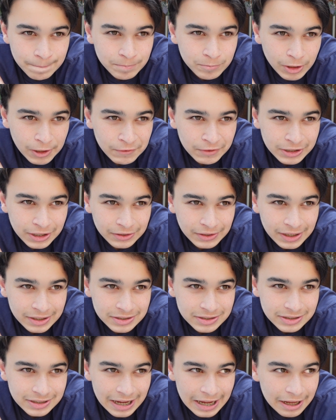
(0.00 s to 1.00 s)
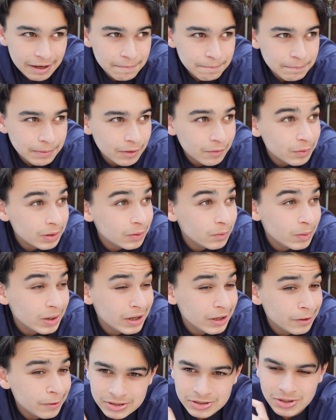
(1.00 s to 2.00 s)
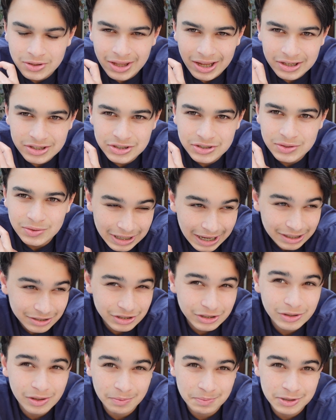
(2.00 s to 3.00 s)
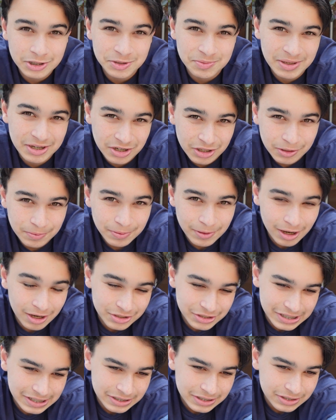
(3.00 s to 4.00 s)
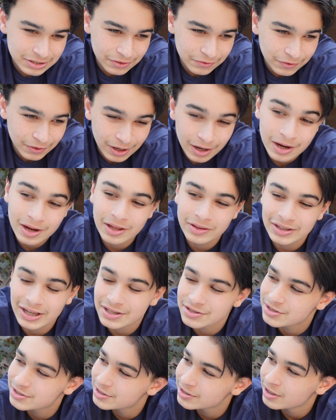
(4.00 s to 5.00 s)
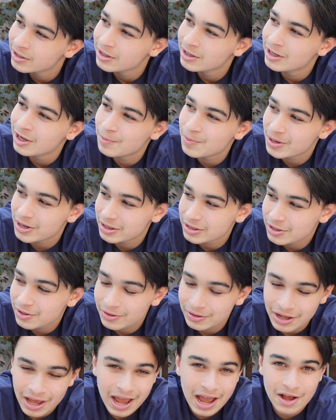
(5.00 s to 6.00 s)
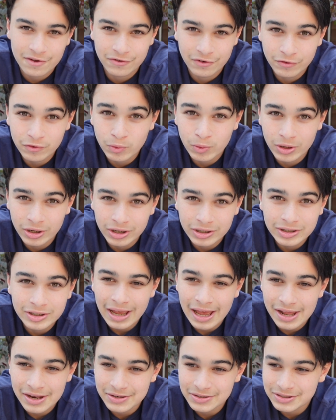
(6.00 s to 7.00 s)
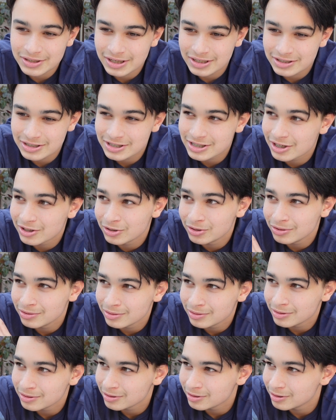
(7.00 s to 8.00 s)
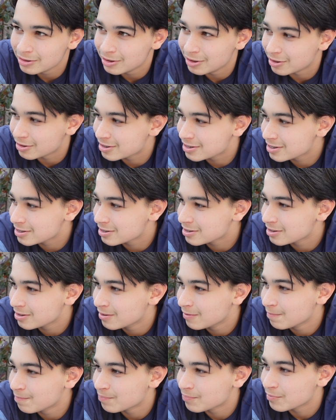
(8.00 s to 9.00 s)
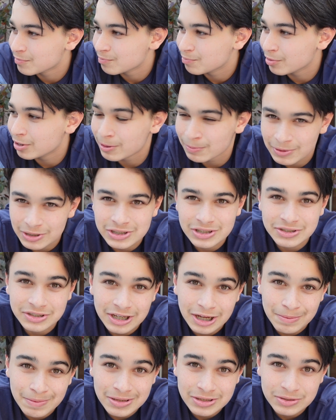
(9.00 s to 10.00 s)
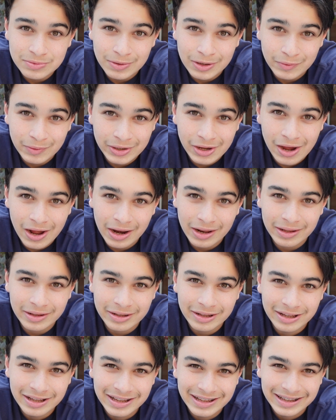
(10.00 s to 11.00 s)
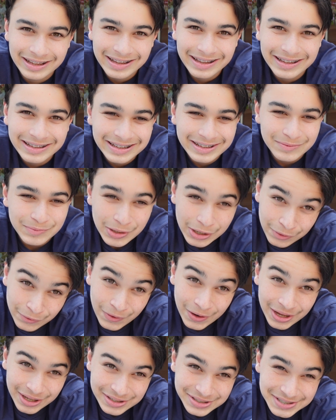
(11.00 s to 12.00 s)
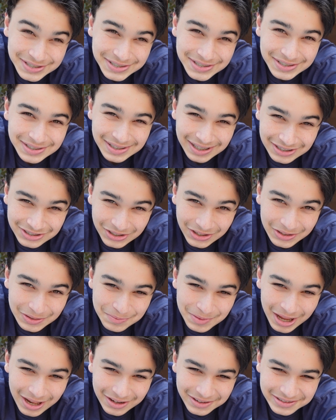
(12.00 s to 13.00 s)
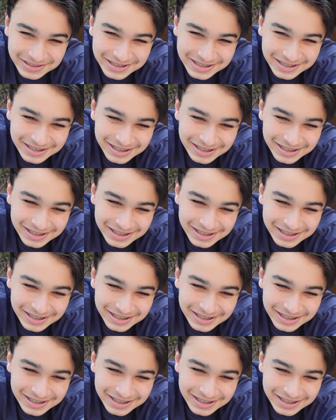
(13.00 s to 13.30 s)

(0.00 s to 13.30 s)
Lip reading: We haven't done that yet, but we will. So that's catching you up to speed on the project so far, and that's about 1.5 years of work, and it still looks pretty much the same as when we got it. But it runs. That's all that matters.